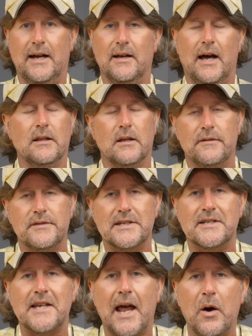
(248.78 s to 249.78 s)
I love the
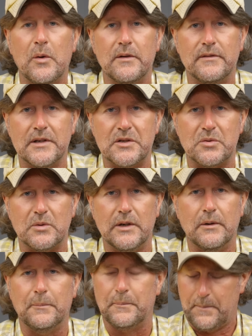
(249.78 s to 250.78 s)
sound of this
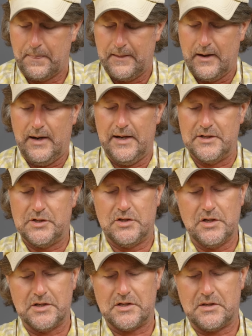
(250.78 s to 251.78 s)
reel. It's
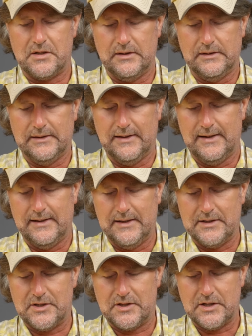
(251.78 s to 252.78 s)
just
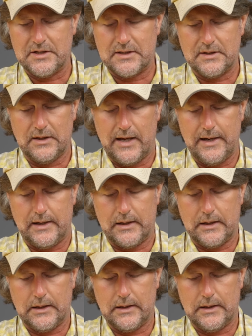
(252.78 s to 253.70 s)
like